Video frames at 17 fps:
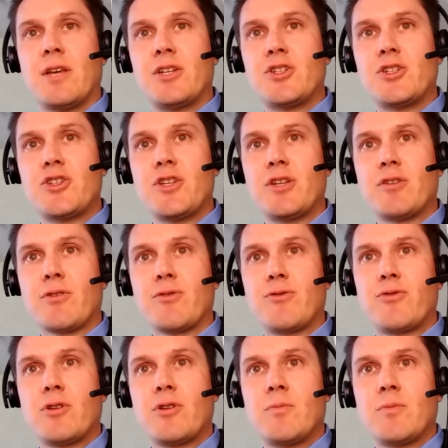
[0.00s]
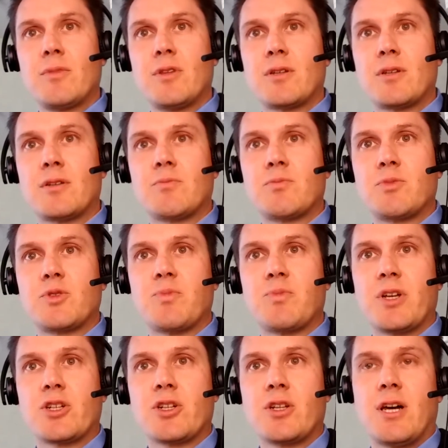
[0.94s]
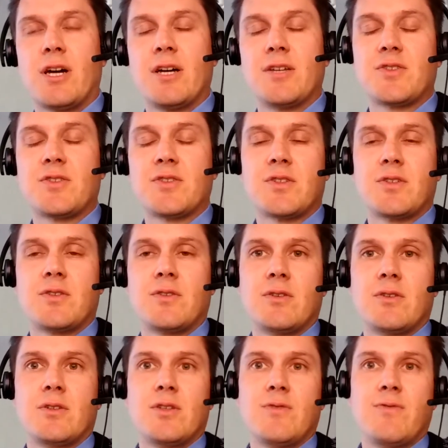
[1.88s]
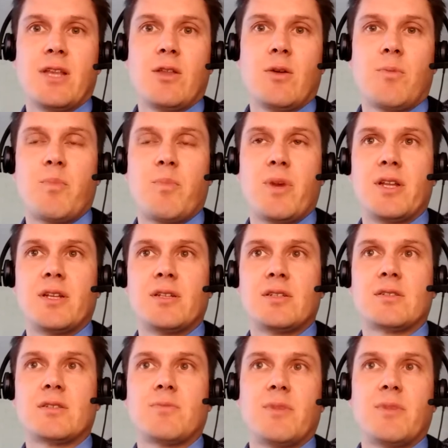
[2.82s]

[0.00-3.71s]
engineering firm that specializes in the development,